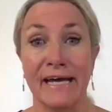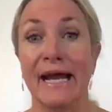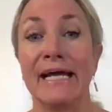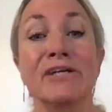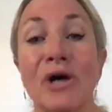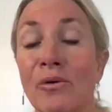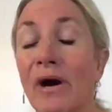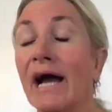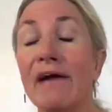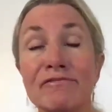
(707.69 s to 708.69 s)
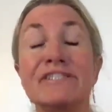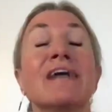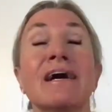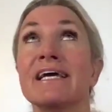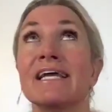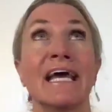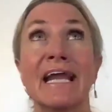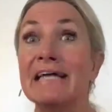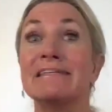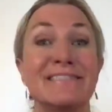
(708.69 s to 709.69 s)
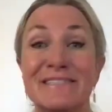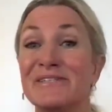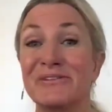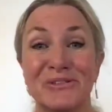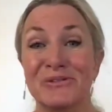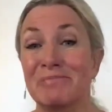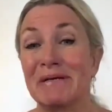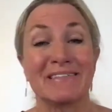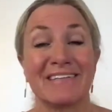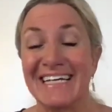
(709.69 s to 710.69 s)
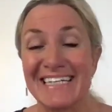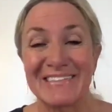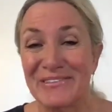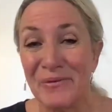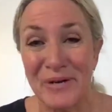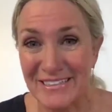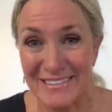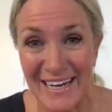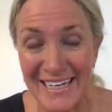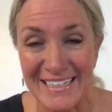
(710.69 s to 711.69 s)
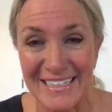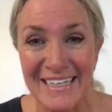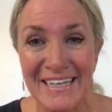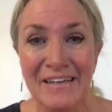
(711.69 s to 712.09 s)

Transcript: And I know I've done it and I still do it because I get so excited.